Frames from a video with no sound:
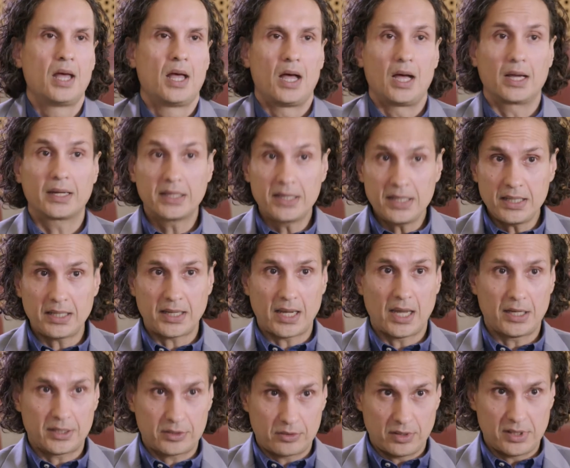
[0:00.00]
A key
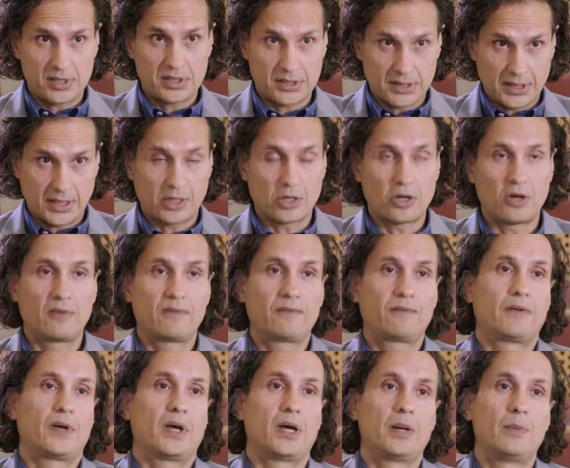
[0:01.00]
characteristic of
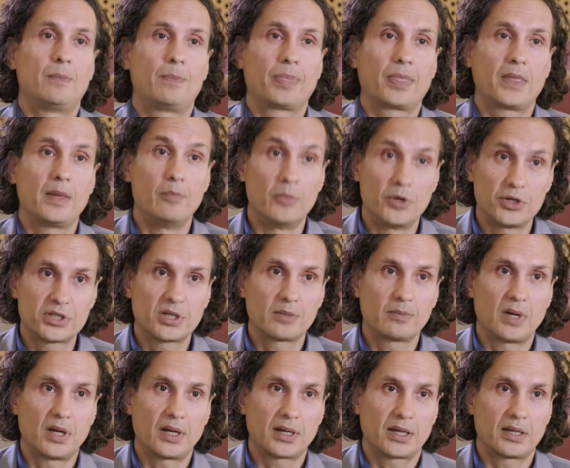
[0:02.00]
emerging
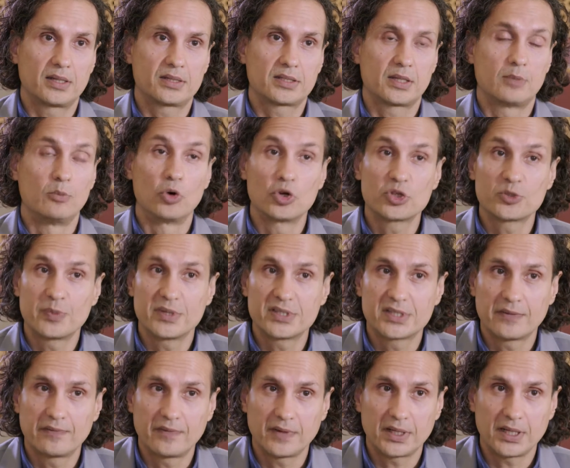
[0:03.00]
markets, and more
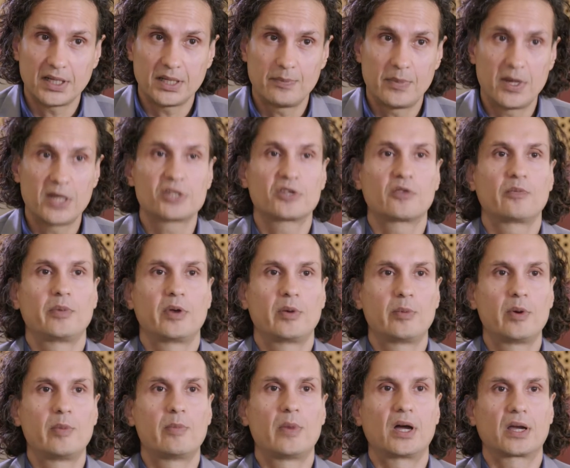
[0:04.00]
specifically base of
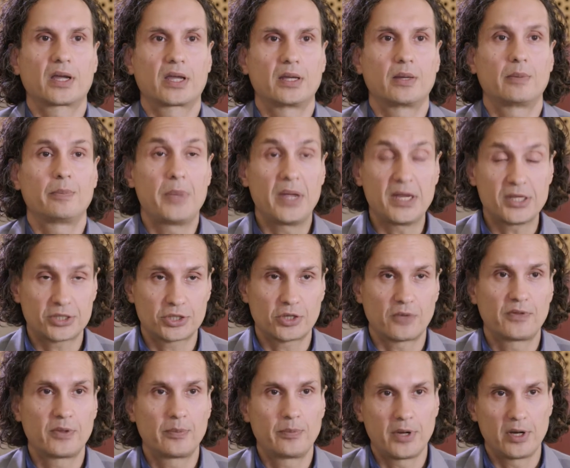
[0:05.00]

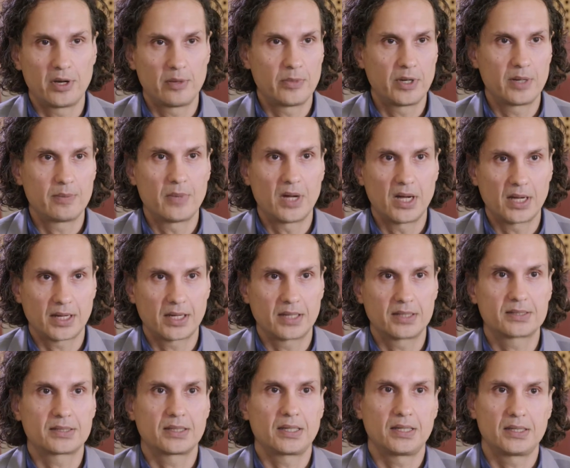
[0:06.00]
the pyramid
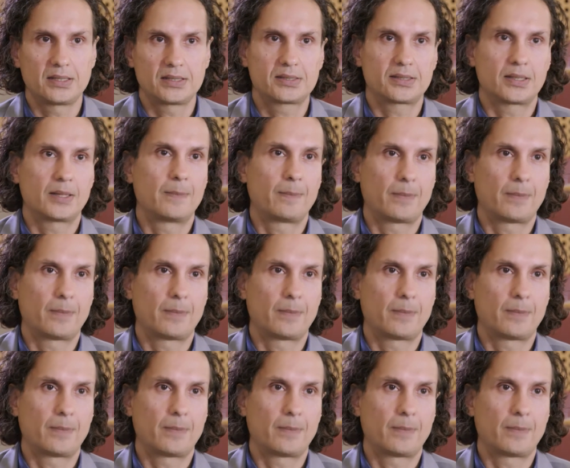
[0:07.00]
markets, is